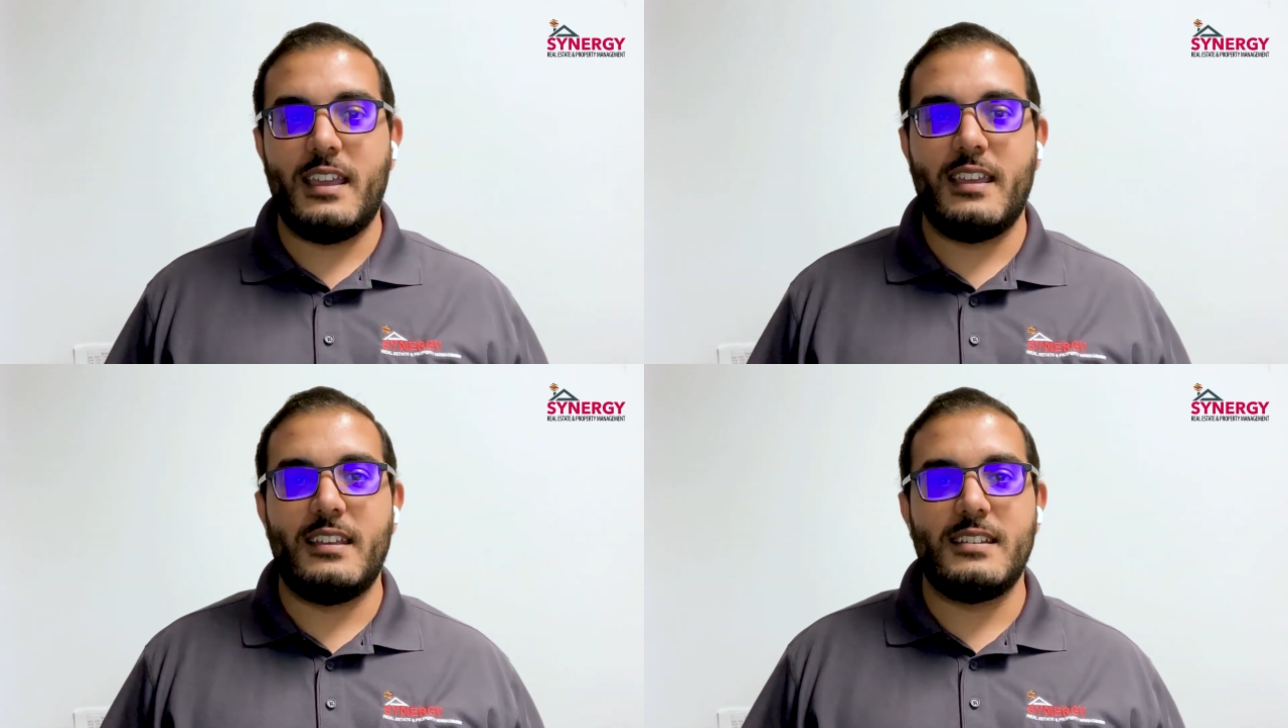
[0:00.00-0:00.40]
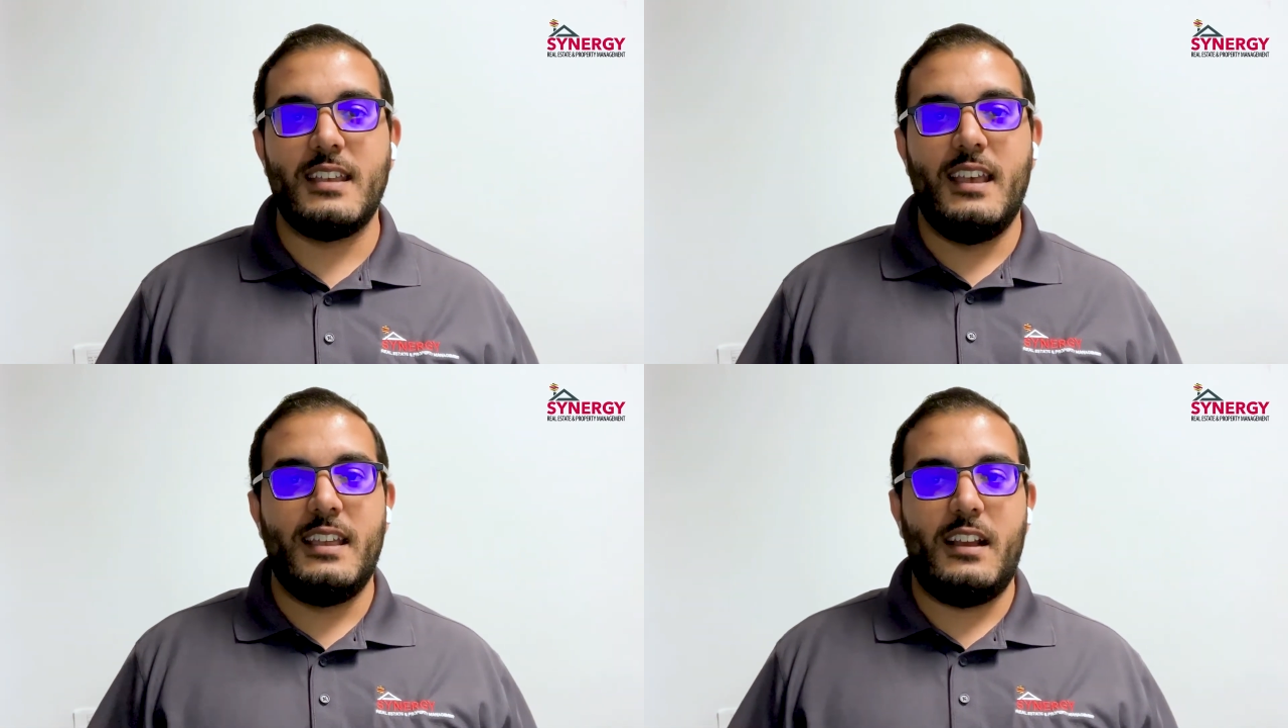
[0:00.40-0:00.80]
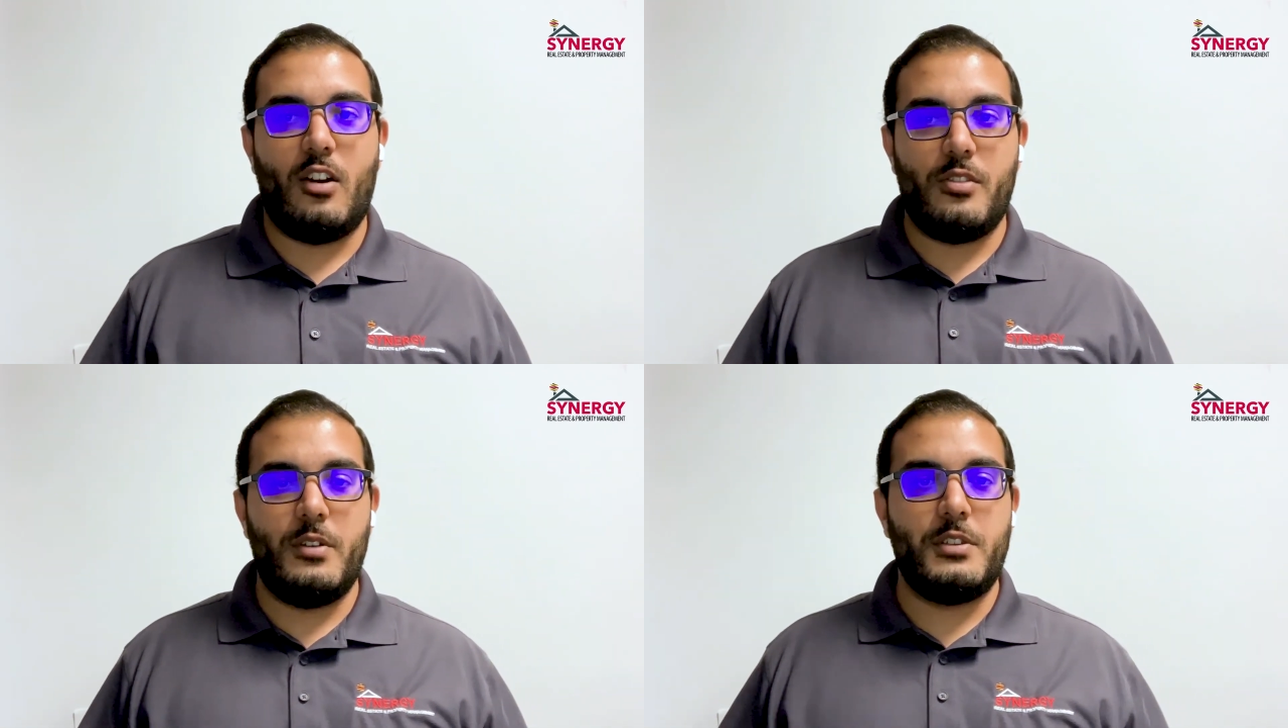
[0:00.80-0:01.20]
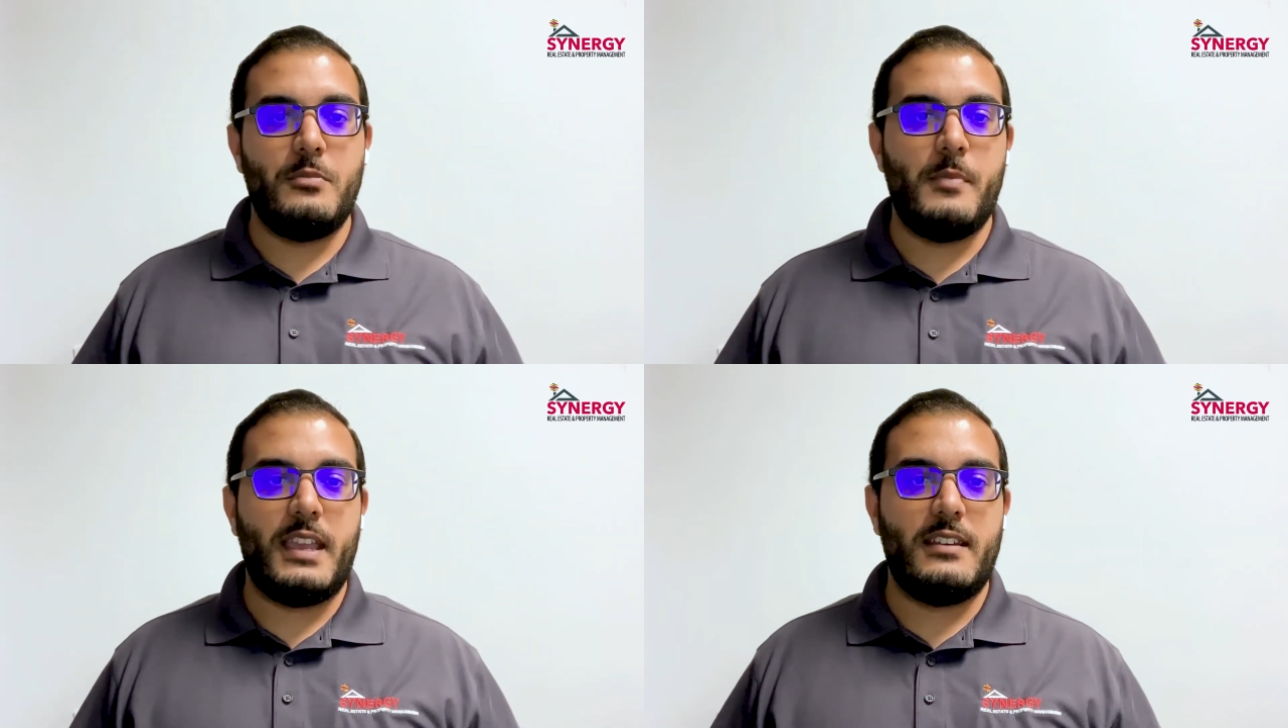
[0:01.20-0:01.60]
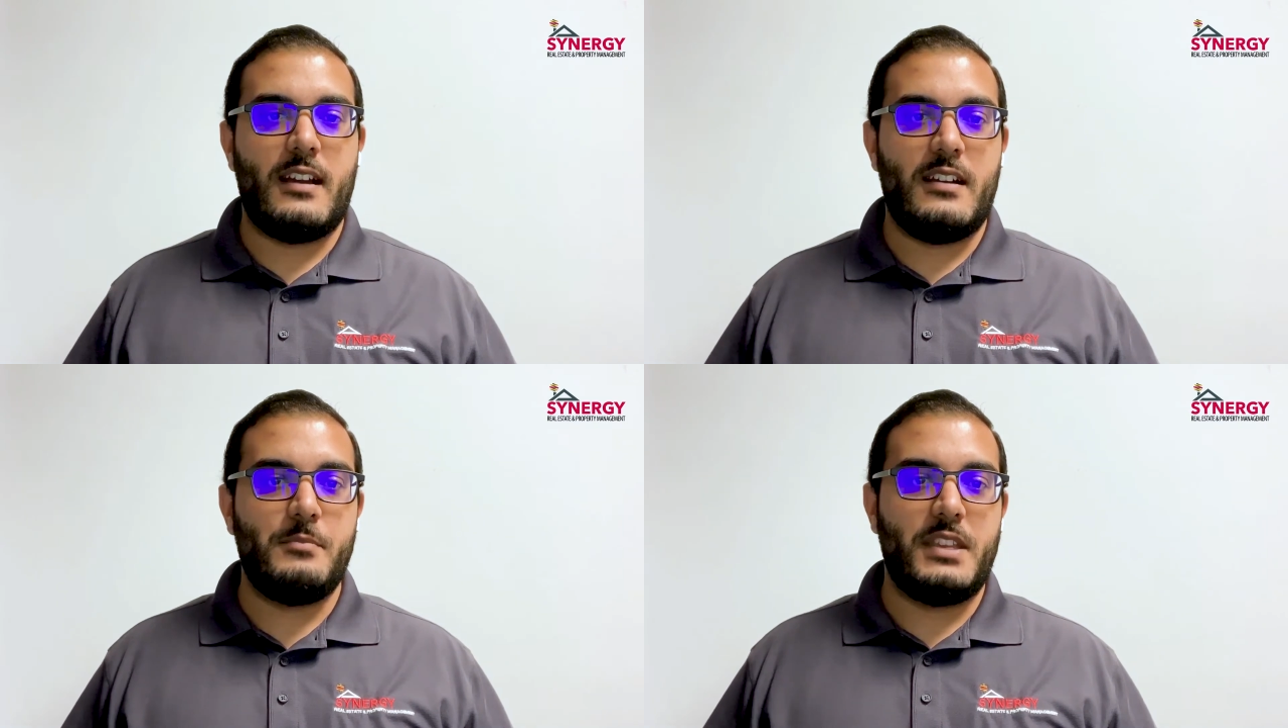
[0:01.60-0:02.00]
And although you may
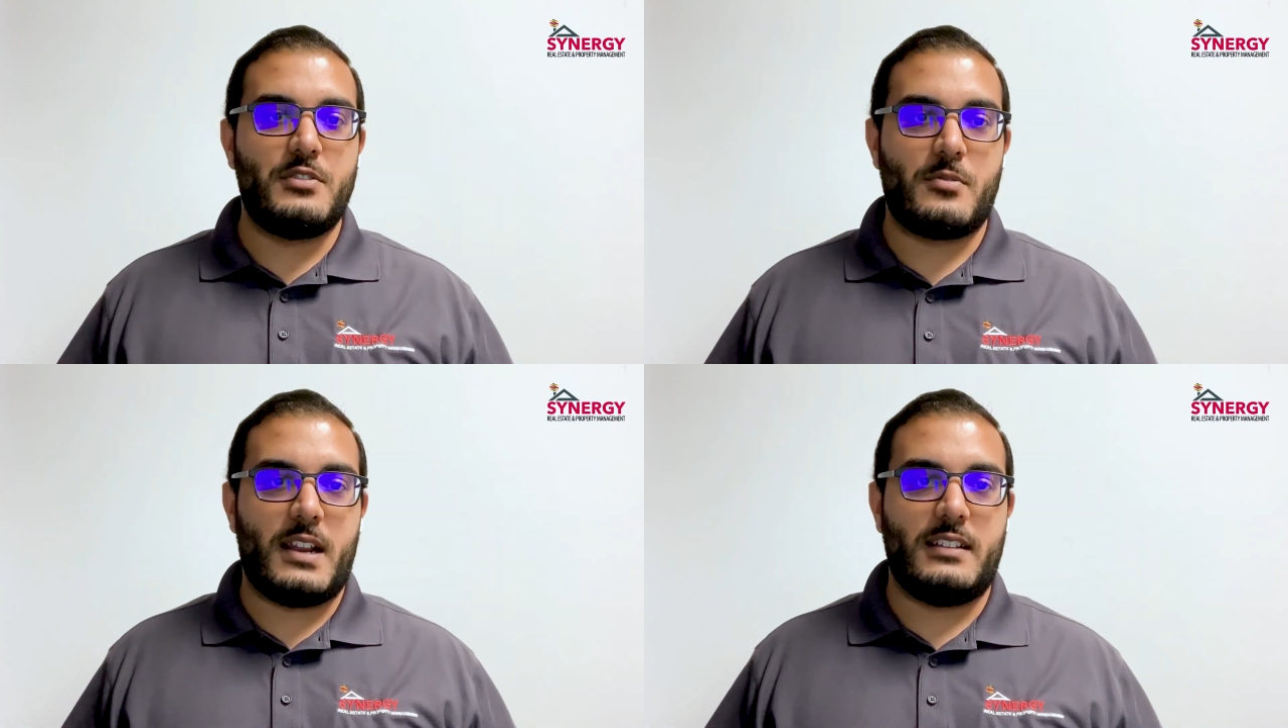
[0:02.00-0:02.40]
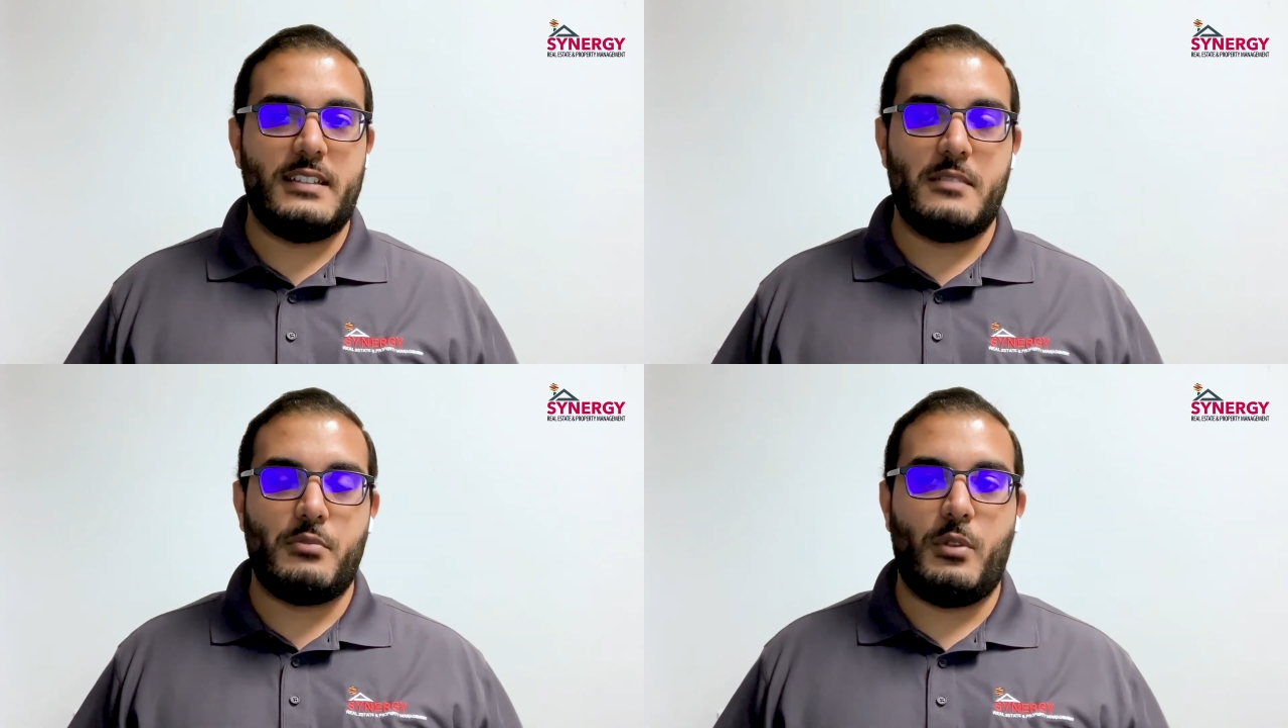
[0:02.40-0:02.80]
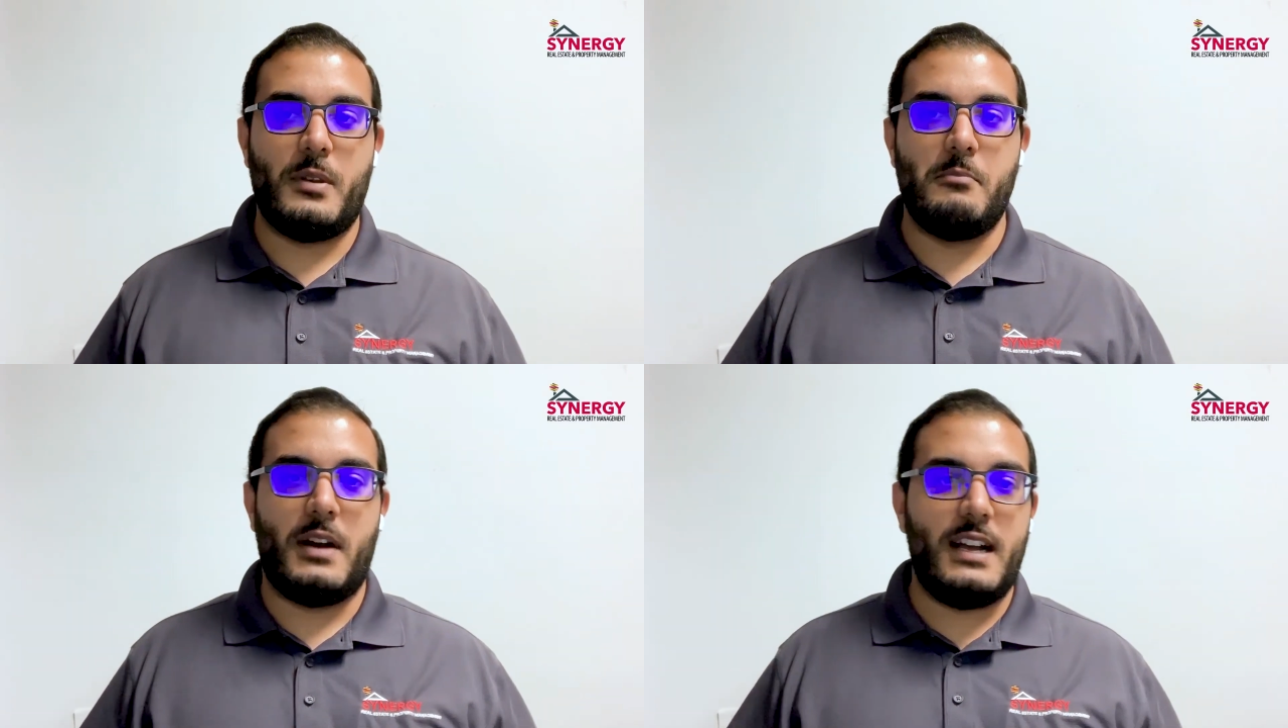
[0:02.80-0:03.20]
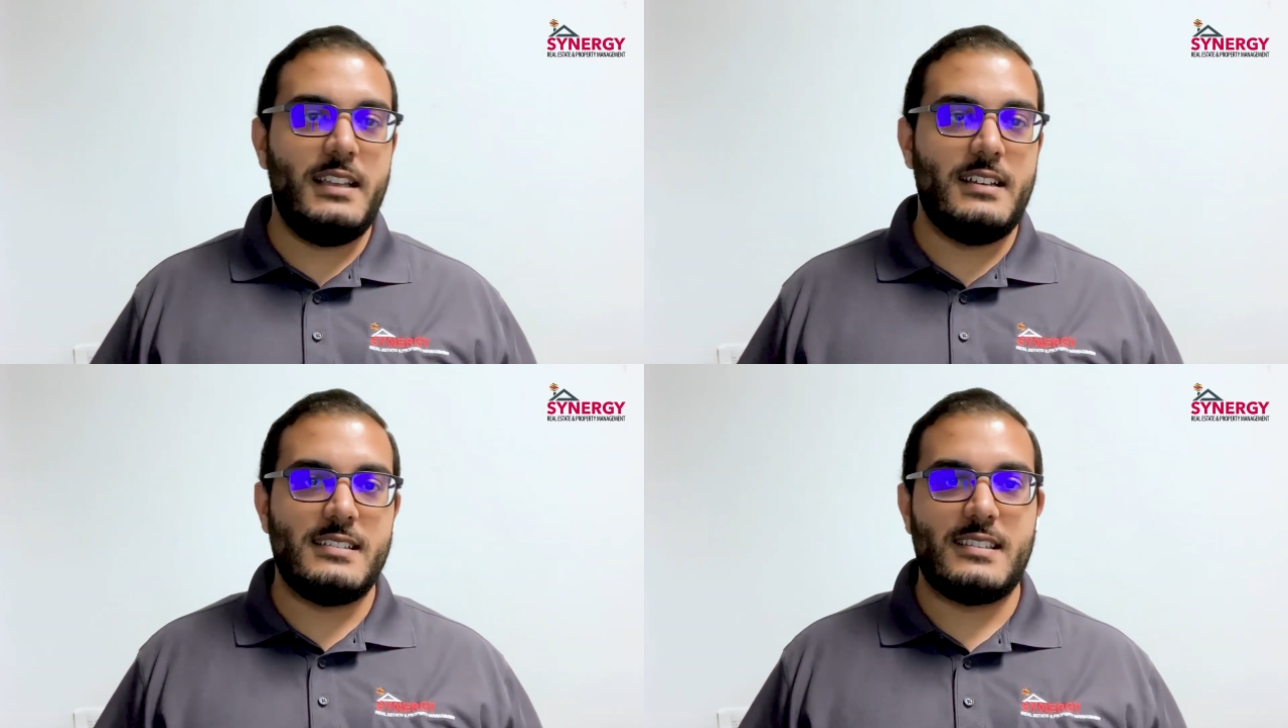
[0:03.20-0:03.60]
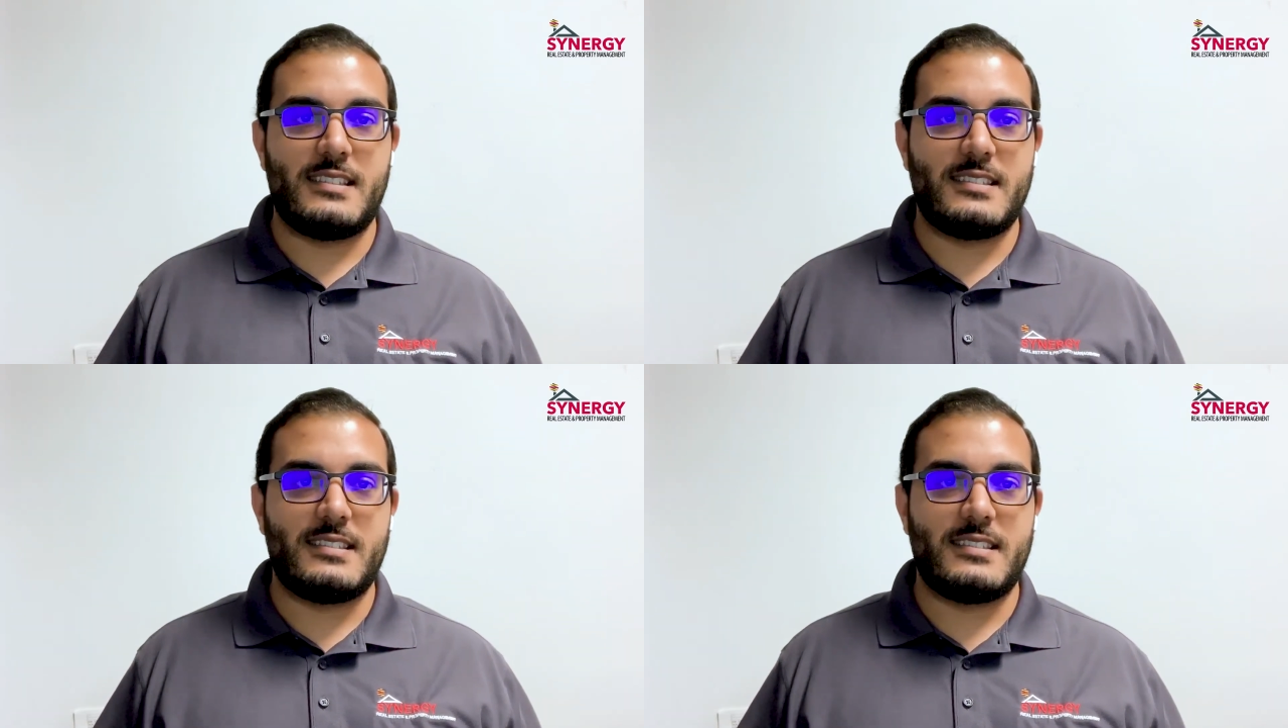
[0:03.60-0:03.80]
not be directly employed by us as a